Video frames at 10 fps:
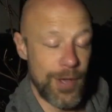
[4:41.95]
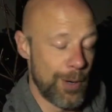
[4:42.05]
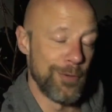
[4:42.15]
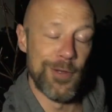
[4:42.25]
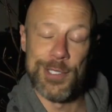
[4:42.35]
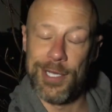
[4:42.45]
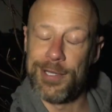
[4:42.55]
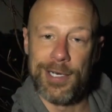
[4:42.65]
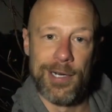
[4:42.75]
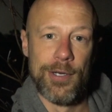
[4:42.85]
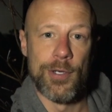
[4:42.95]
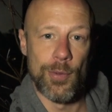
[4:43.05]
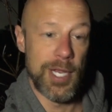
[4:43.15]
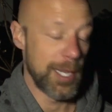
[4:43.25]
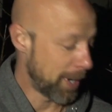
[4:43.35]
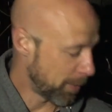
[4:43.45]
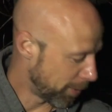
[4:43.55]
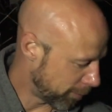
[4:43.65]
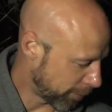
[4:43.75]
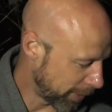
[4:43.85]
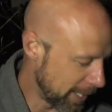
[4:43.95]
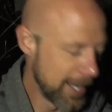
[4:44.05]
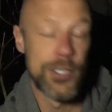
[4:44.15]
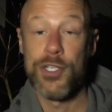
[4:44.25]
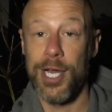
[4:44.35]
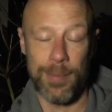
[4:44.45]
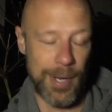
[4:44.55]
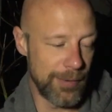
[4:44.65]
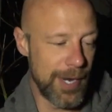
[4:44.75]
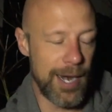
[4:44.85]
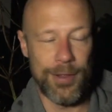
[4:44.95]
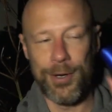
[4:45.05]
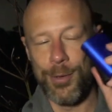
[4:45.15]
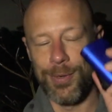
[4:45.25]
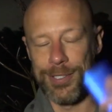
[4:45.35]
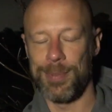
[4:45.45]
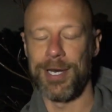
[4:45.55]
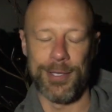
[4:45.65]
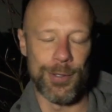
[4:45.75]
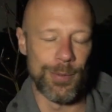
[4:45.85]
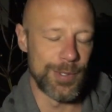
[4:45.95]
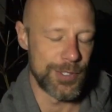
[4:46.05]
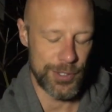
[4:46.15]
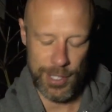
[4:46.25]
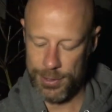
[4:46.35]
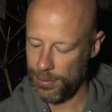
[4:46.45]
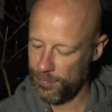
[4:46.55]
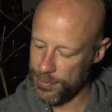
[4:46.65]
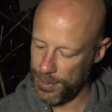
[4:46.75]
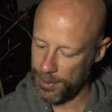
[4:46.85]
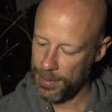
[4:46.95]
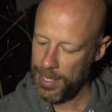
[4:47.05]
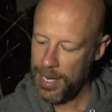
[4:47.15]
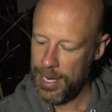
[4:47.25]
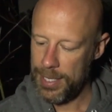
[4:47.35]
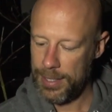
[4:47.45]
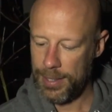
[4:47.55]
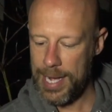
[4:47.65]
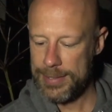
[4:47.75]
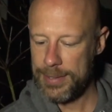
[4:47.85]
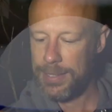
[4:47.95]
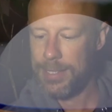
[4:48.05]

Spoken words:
a lot of reviews out there. Don't take my word for it. Check them out. Not on the new ones, but on the old ones. There's tons of reviews on them. And then lastly